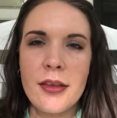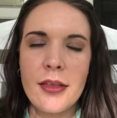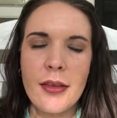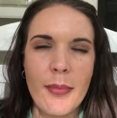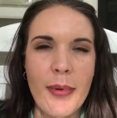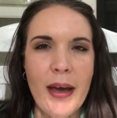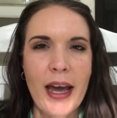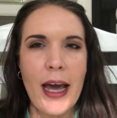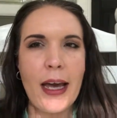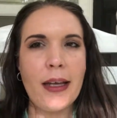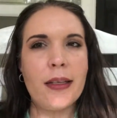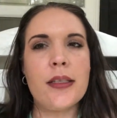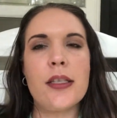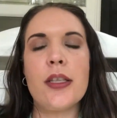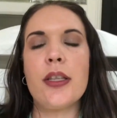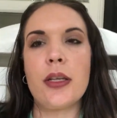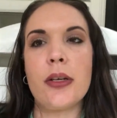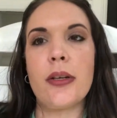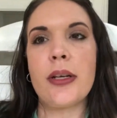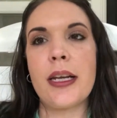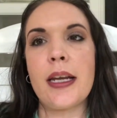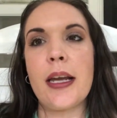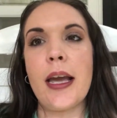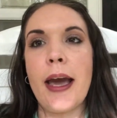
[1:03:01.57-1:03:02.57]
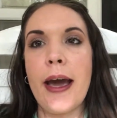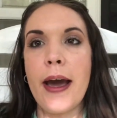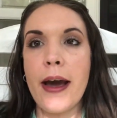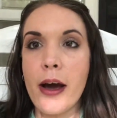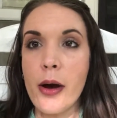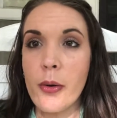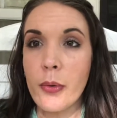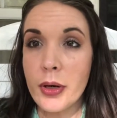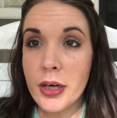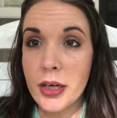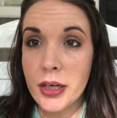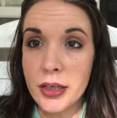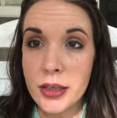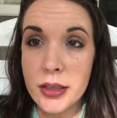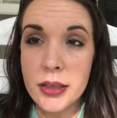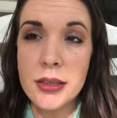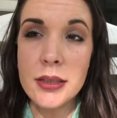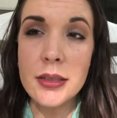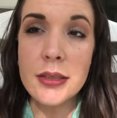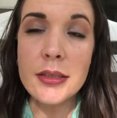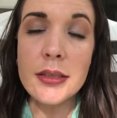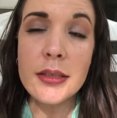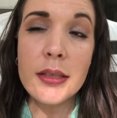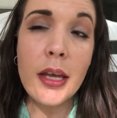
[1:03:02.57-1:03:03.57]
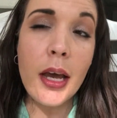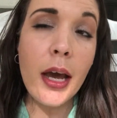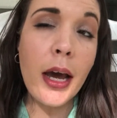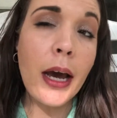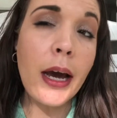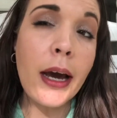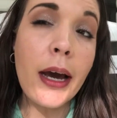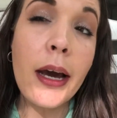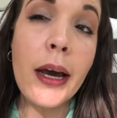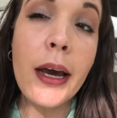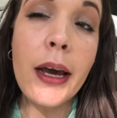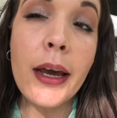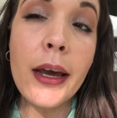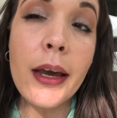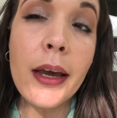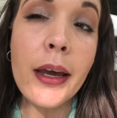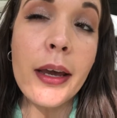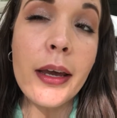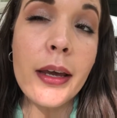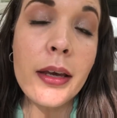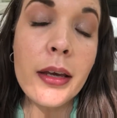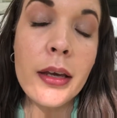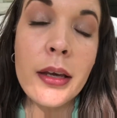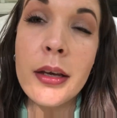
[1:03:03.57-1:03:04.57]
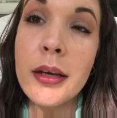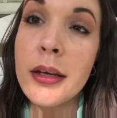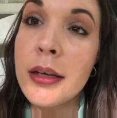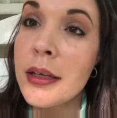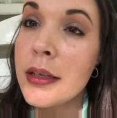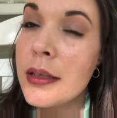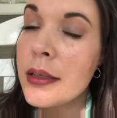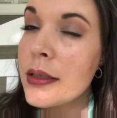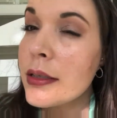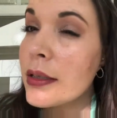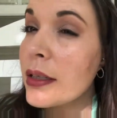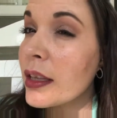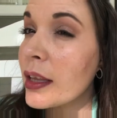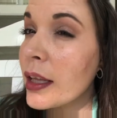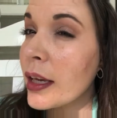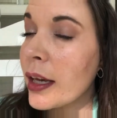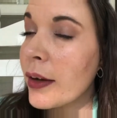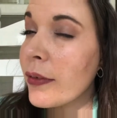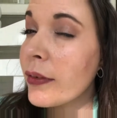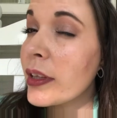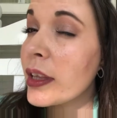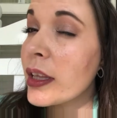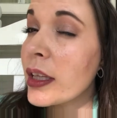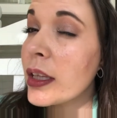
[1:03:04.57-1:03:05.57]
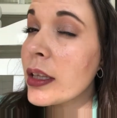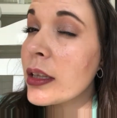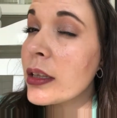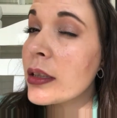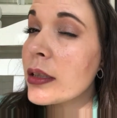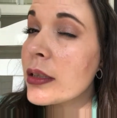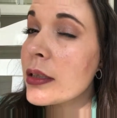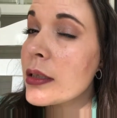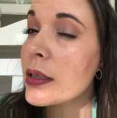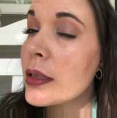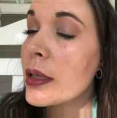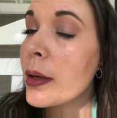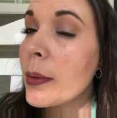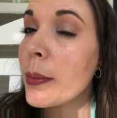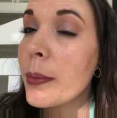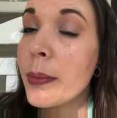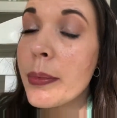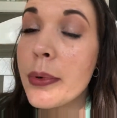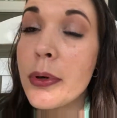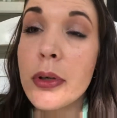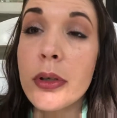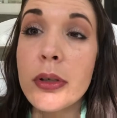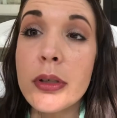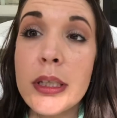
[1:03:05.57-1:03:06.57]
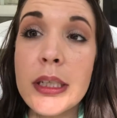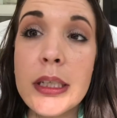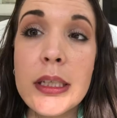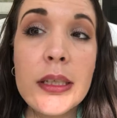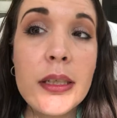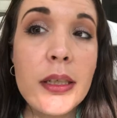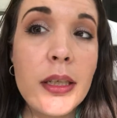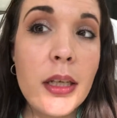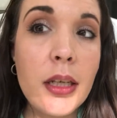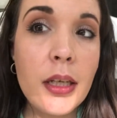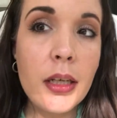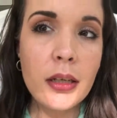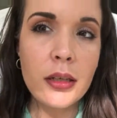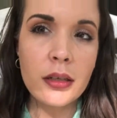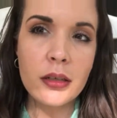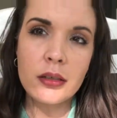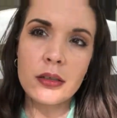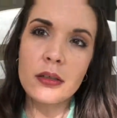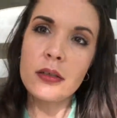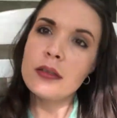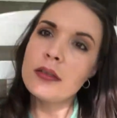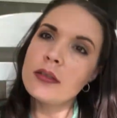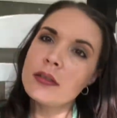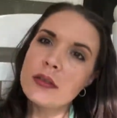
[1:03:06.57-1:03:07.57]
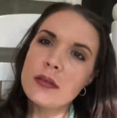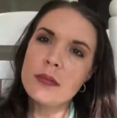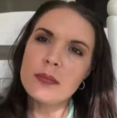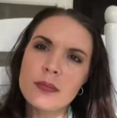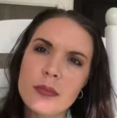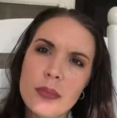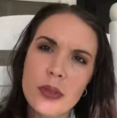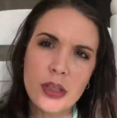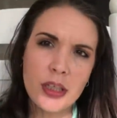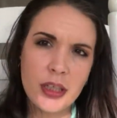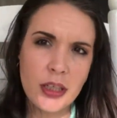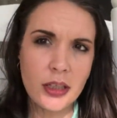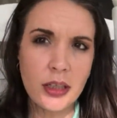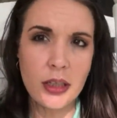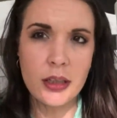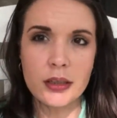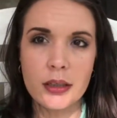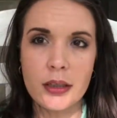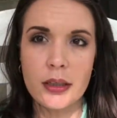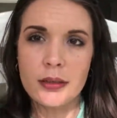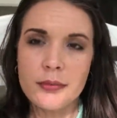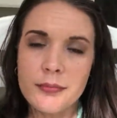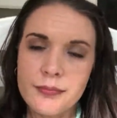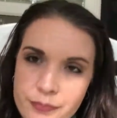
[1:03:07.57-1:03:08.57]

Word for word: the past three hours. I still think everything looks pretty, pretty good.